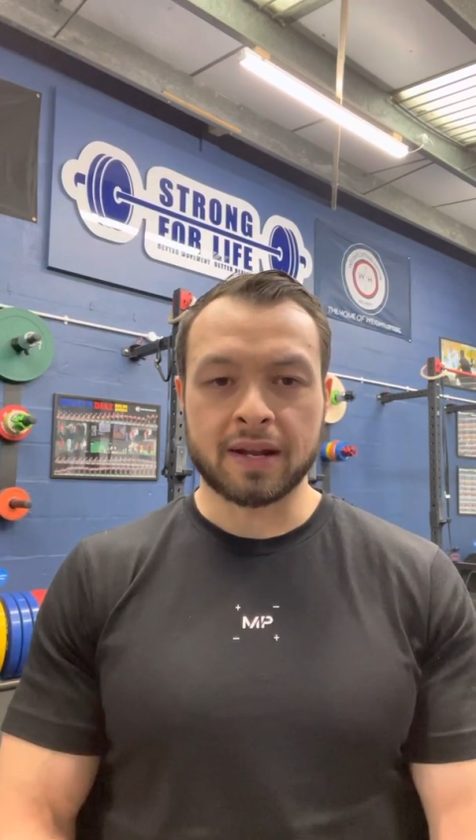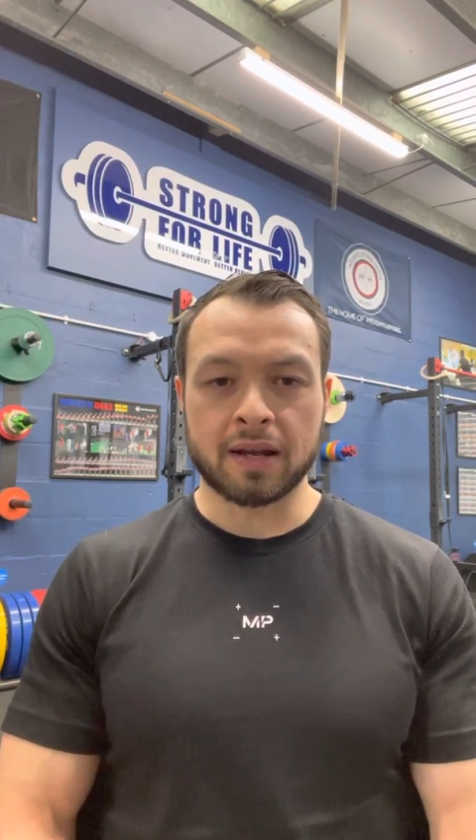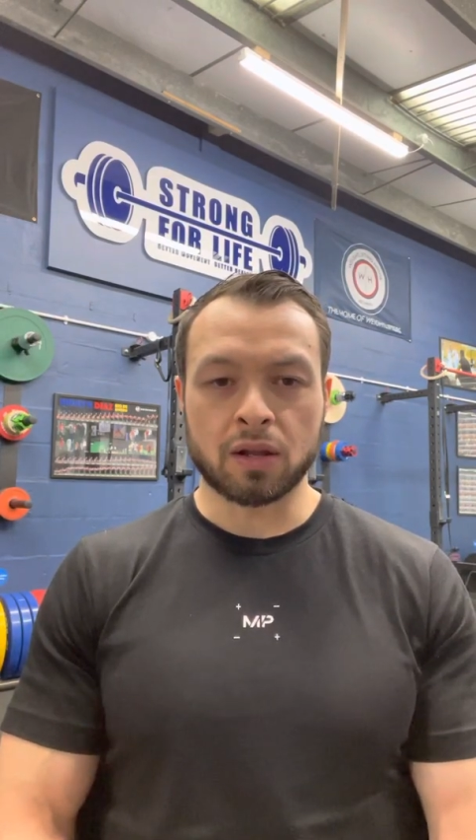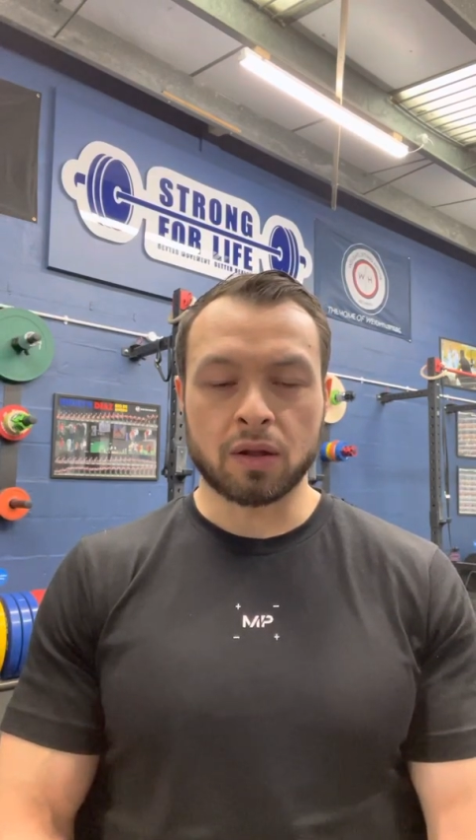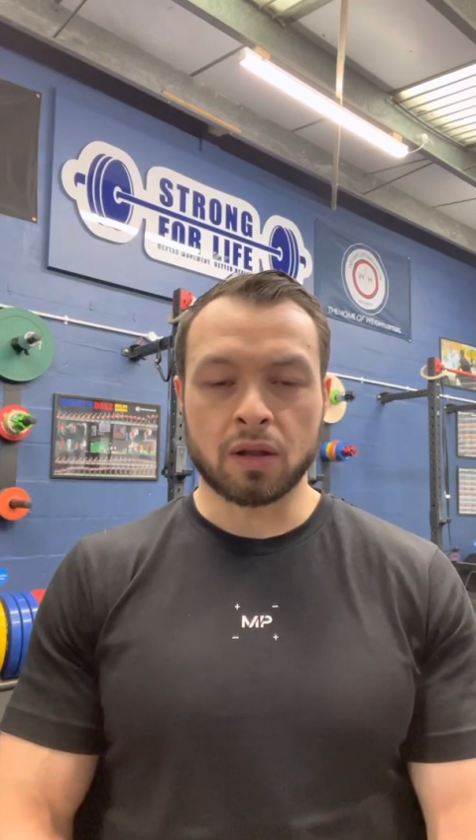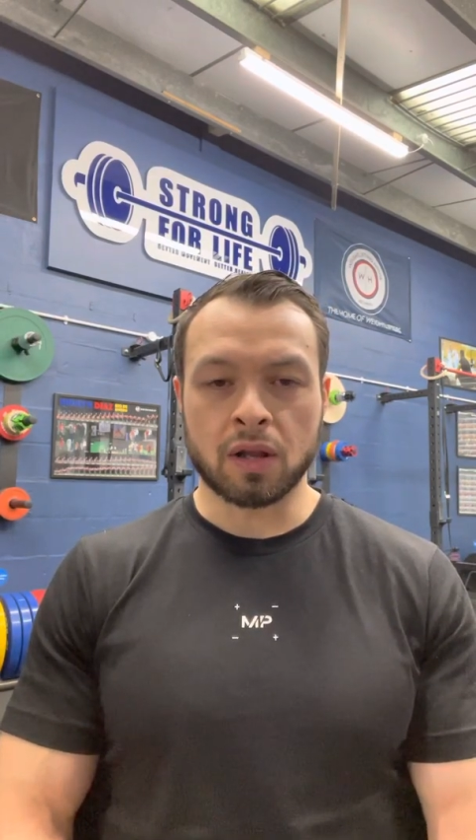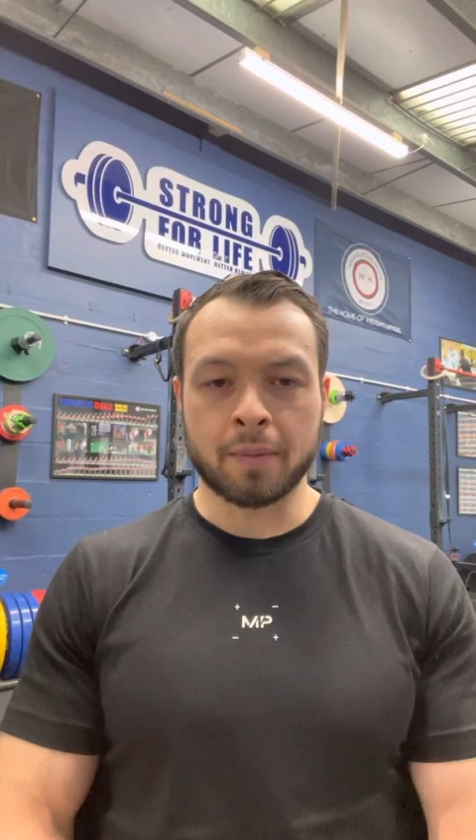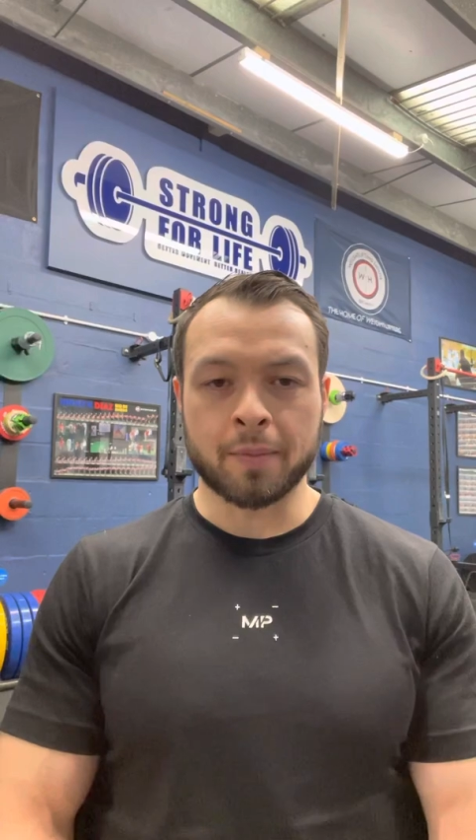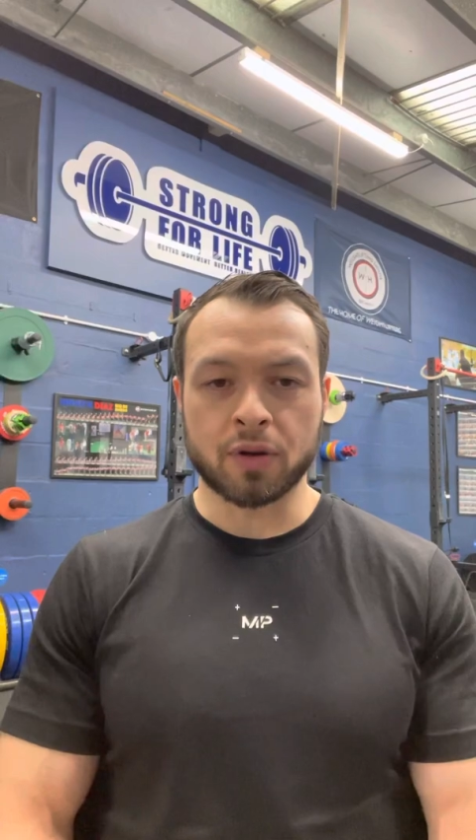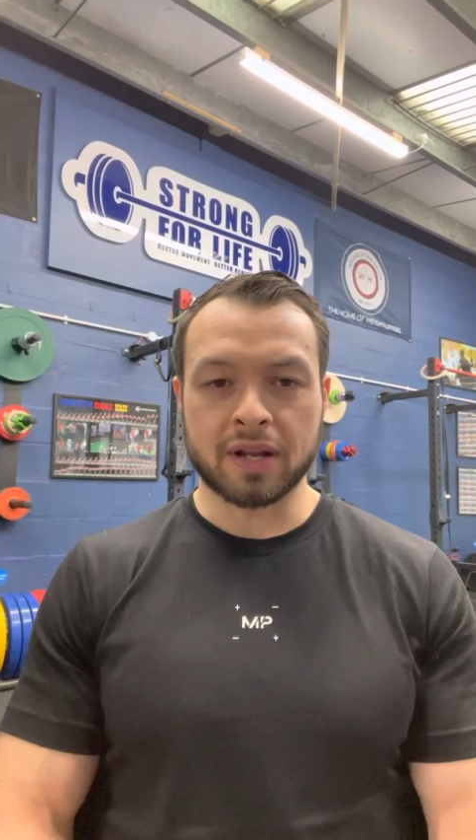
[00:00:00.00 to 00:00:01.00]
it a little
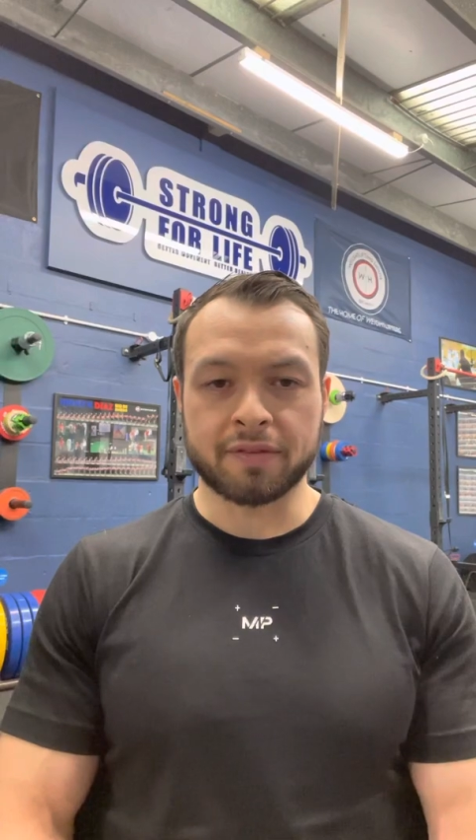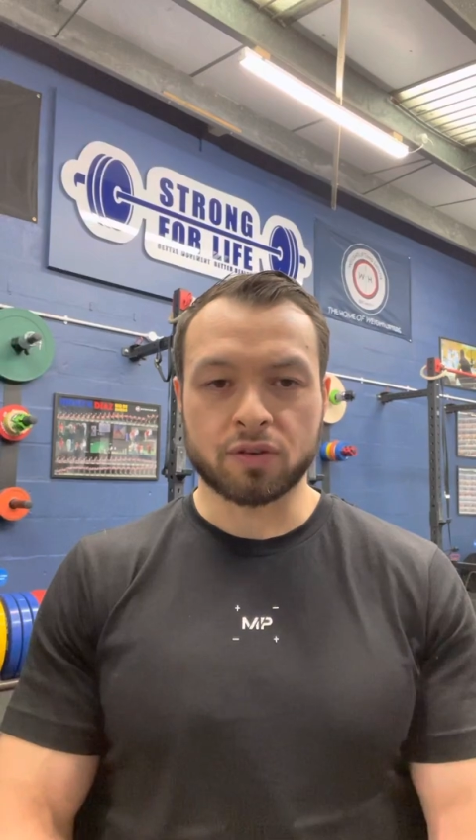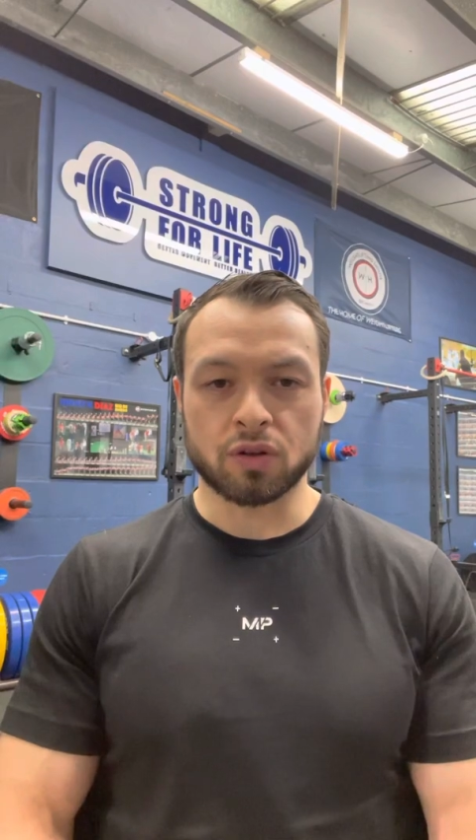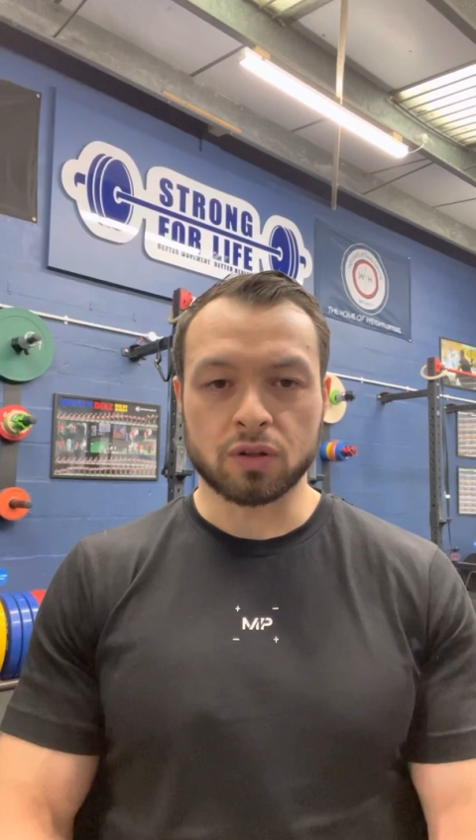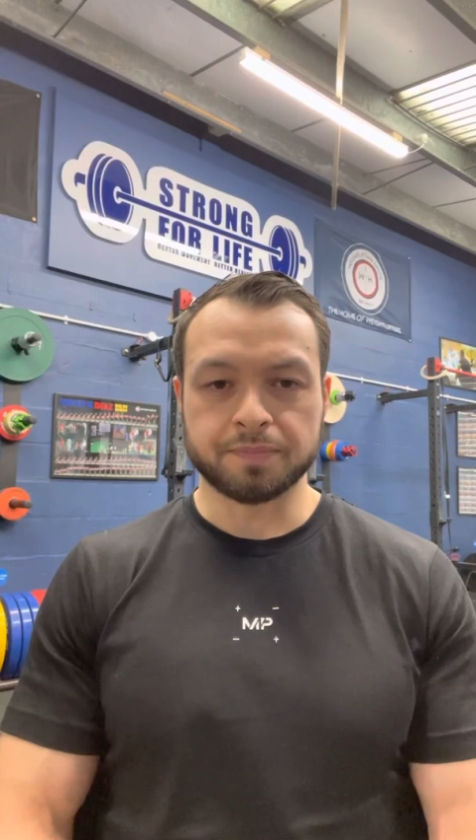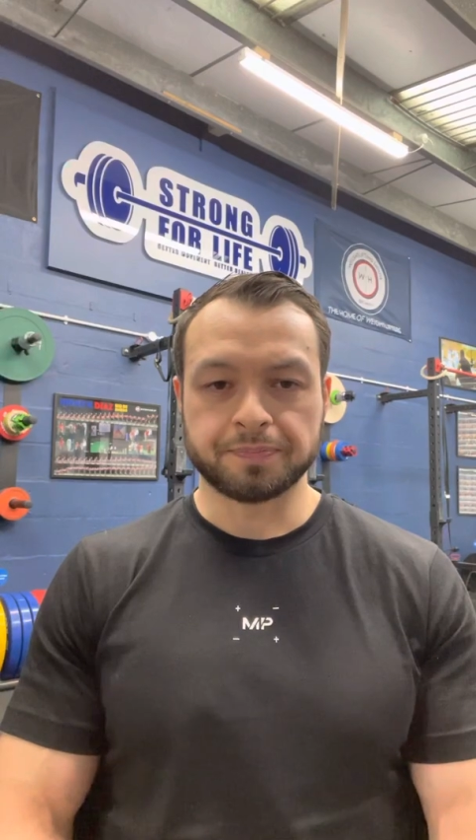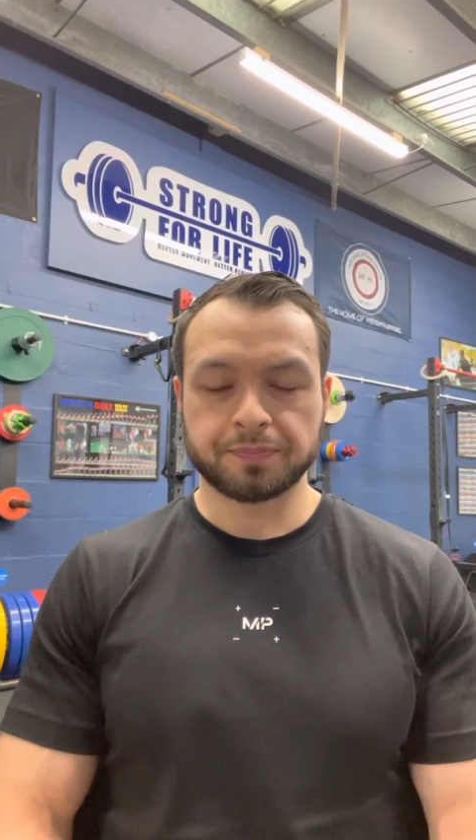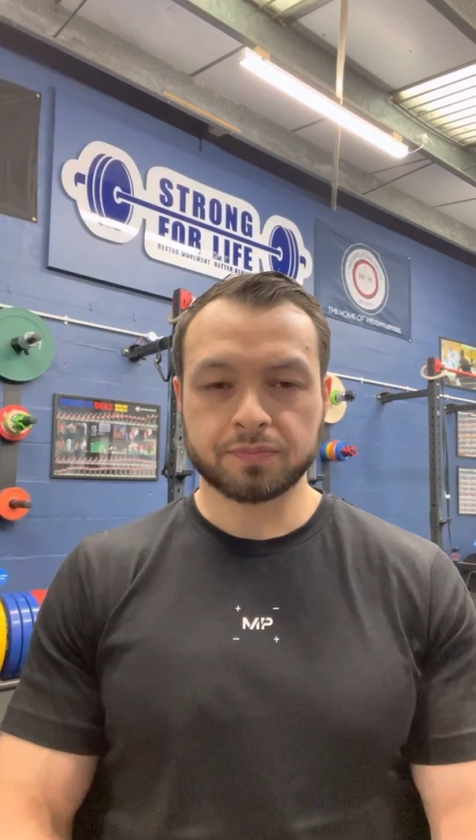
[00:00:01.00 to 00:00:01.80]
bit more difficult.